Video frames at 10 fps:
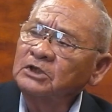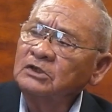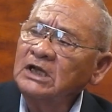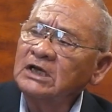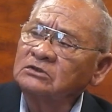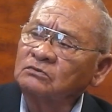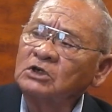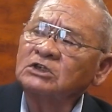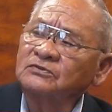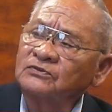Milhouse
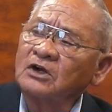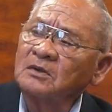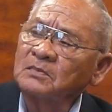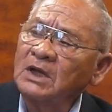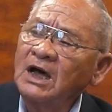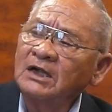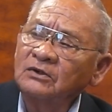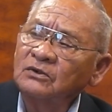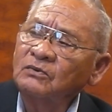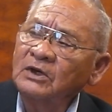was from, I
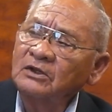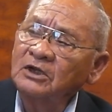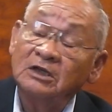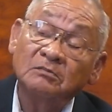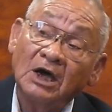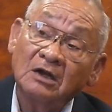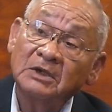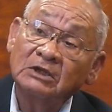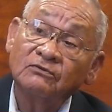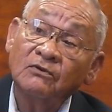don't know whether he might have
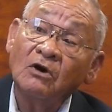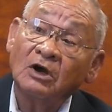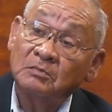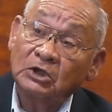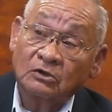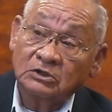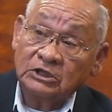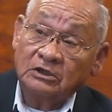been for it because he,